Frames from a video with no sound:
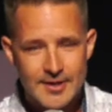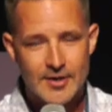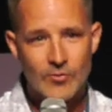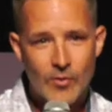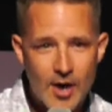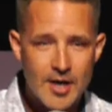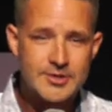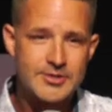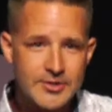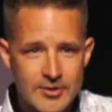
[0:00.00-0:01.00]

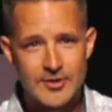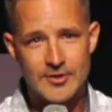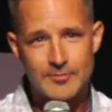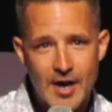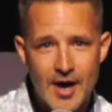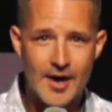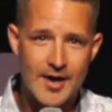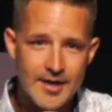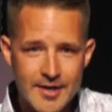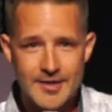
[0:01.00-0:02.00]
Wash your
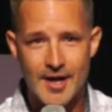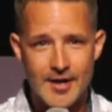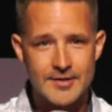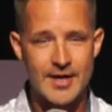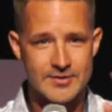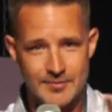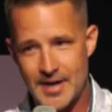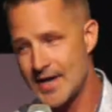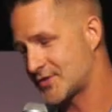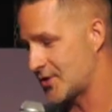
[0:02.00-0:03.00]
body now. That was the
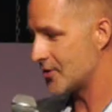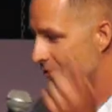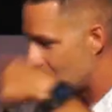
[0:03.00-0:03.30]
bath song with